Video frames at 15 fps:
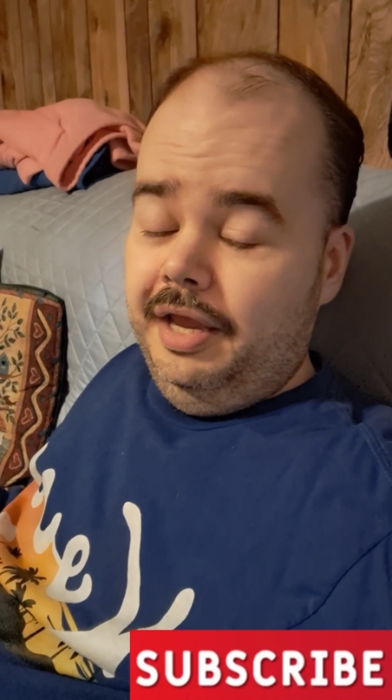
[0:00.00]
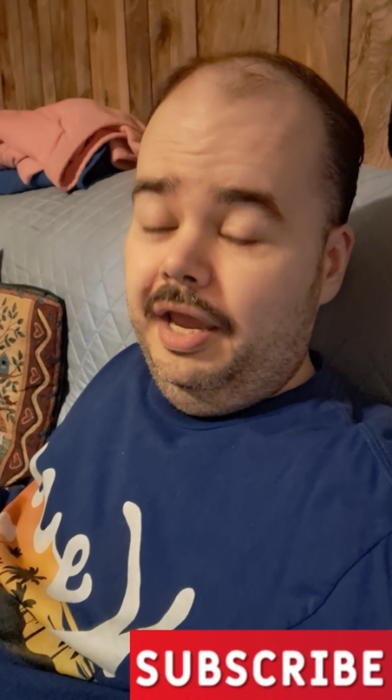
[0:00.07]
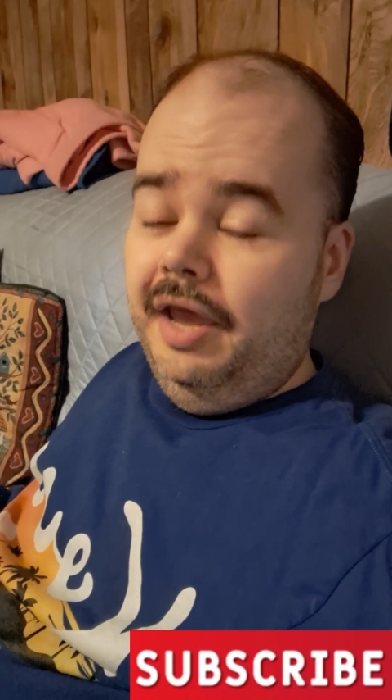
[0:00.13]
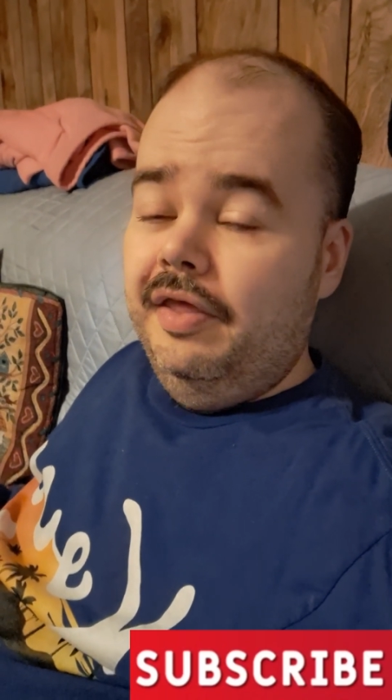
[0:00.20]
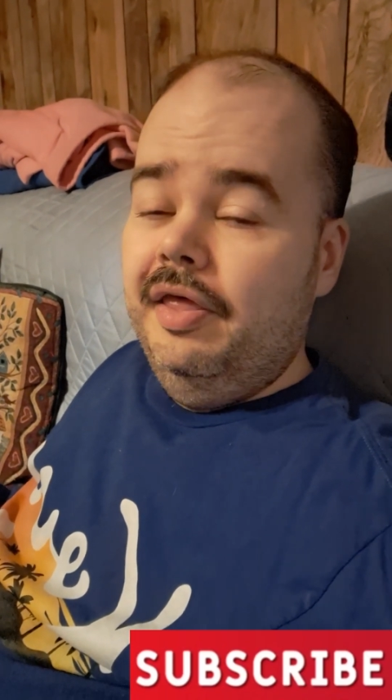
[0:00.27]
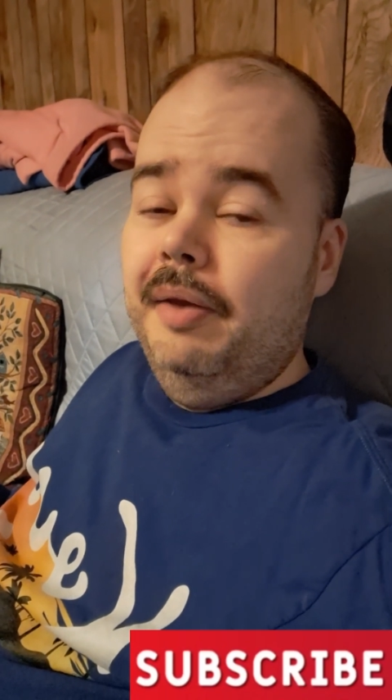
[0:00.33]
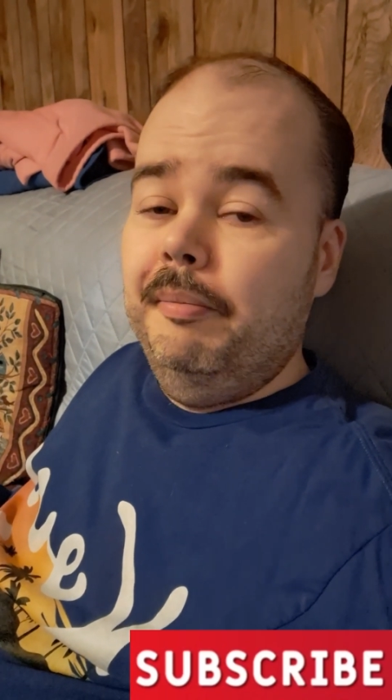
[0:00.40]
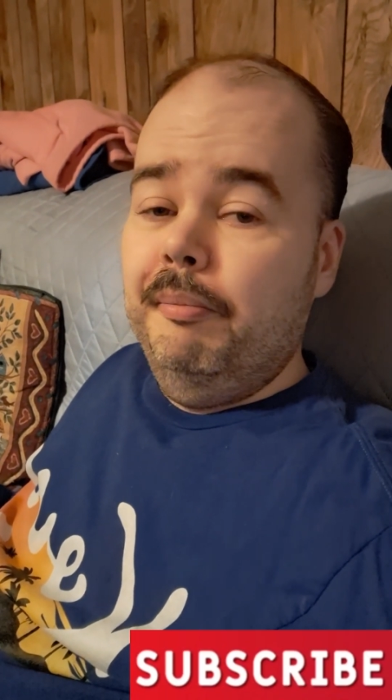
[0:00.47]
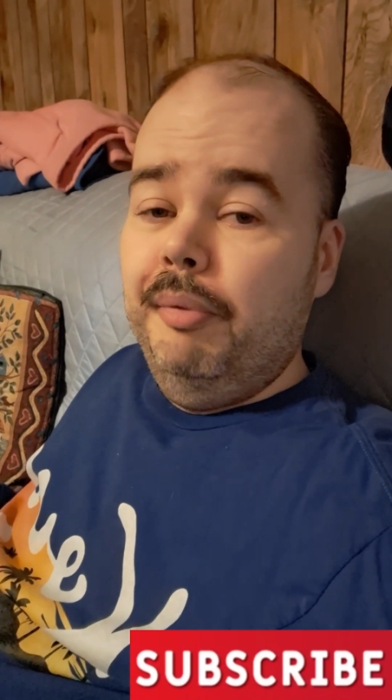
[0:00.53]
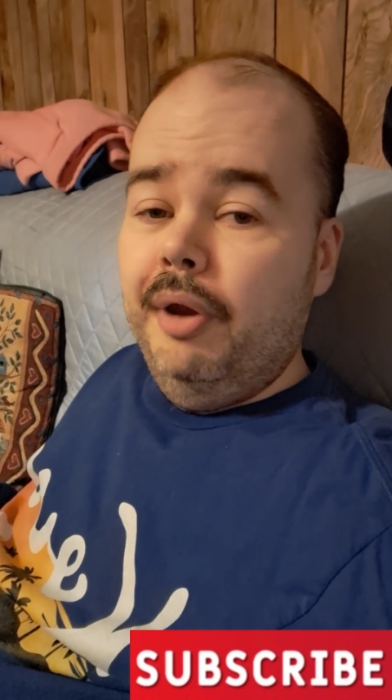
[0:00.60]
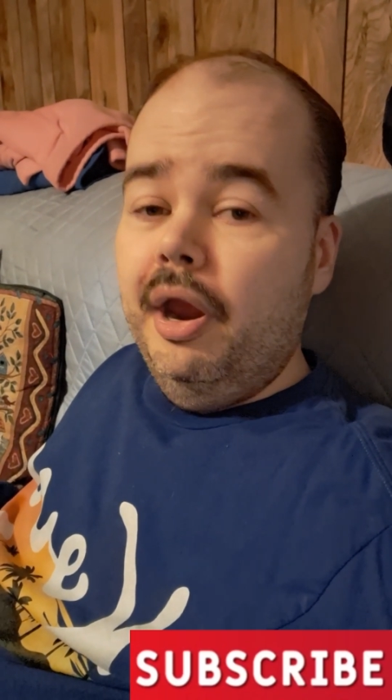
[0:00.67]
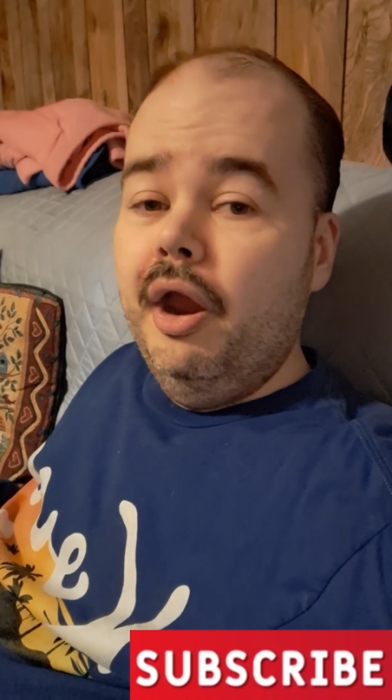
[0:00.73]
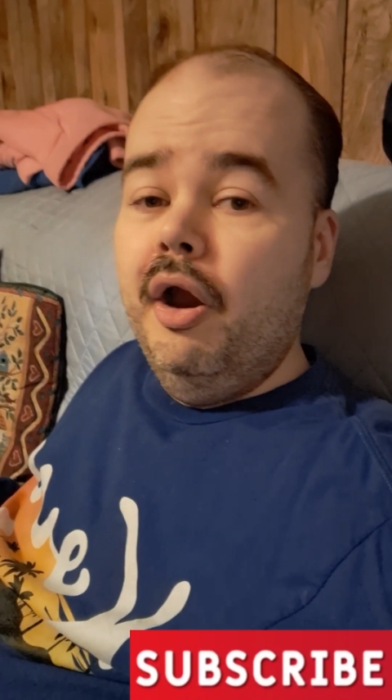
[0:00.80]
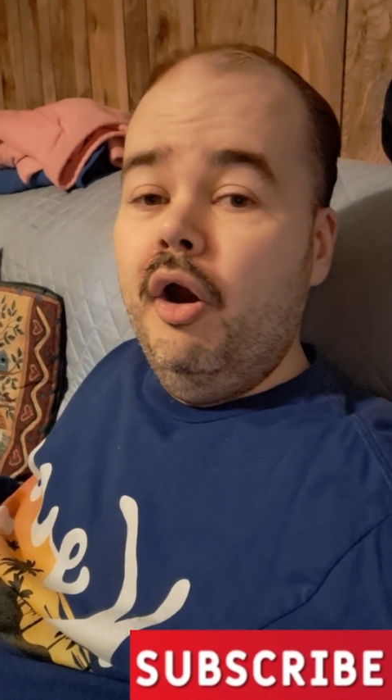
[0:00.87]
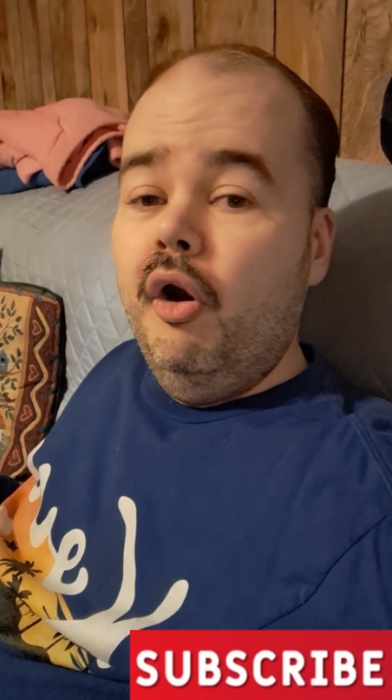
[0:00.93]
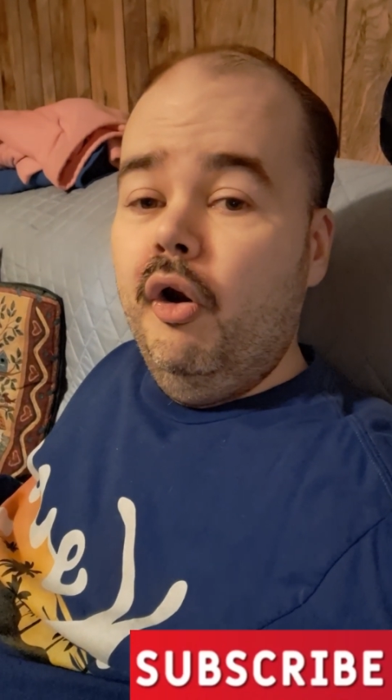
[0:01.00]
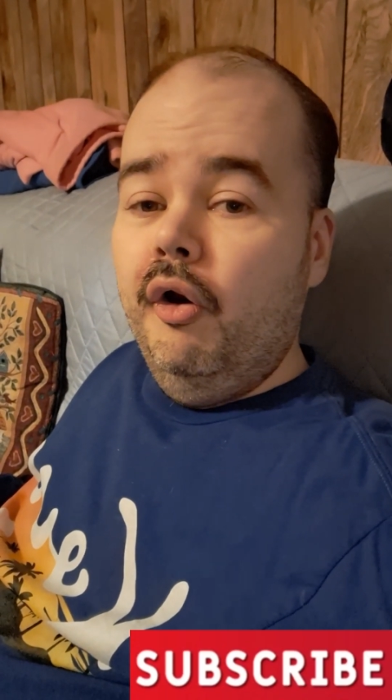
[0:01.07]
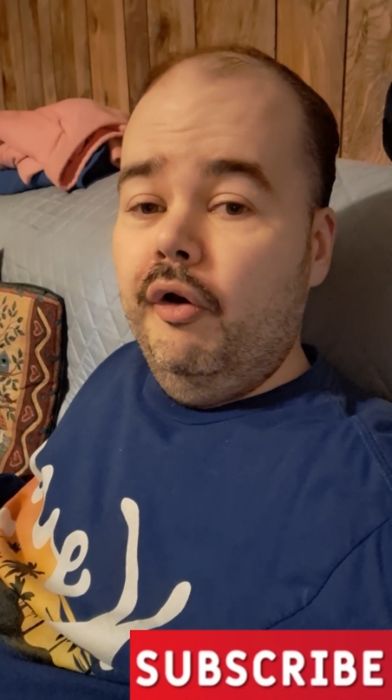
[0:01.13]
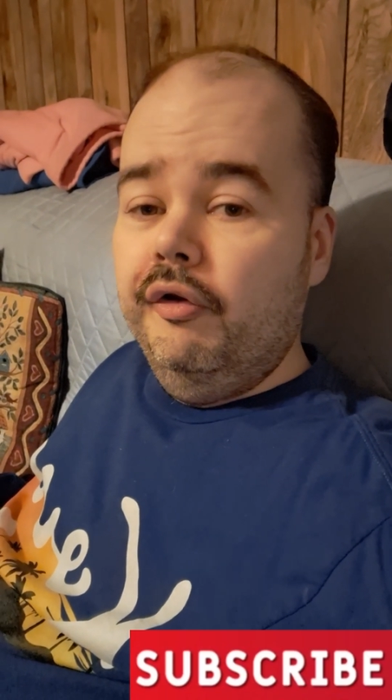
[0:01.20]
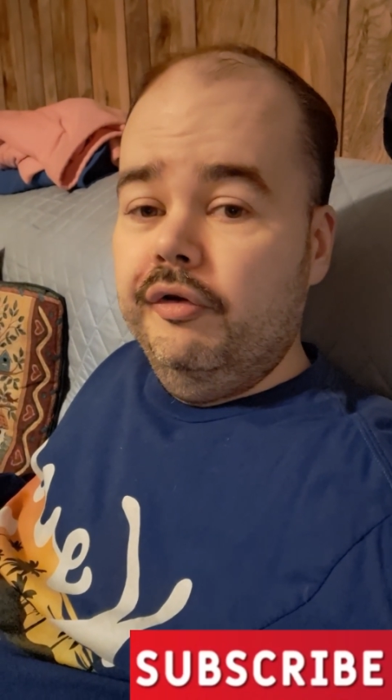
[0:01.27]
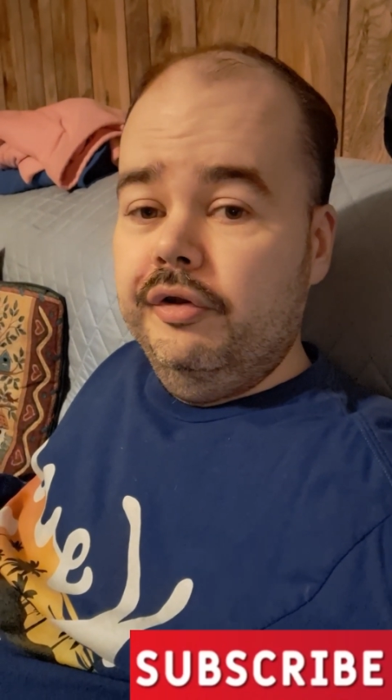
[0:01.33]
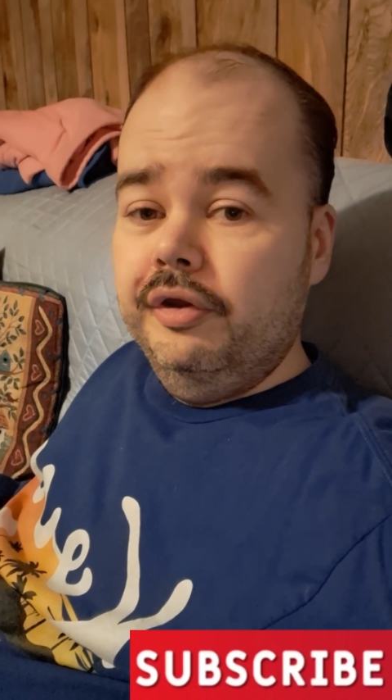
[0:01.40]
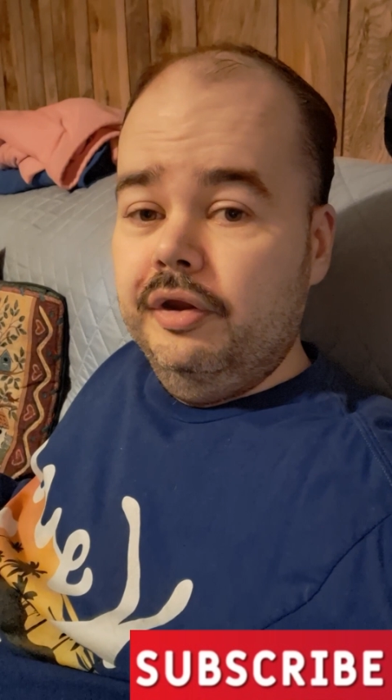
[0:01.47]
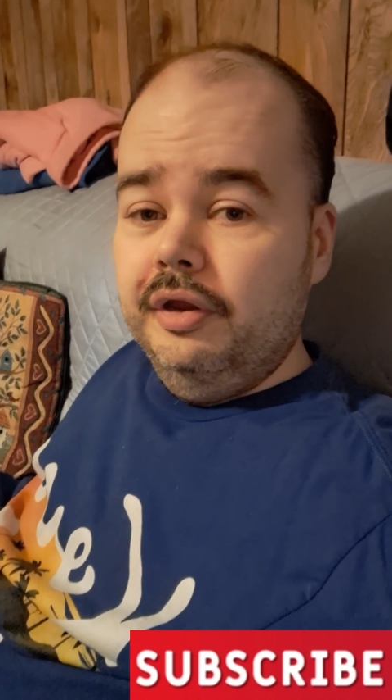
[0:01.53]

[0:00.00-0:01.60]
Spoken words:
And then Bret Hart,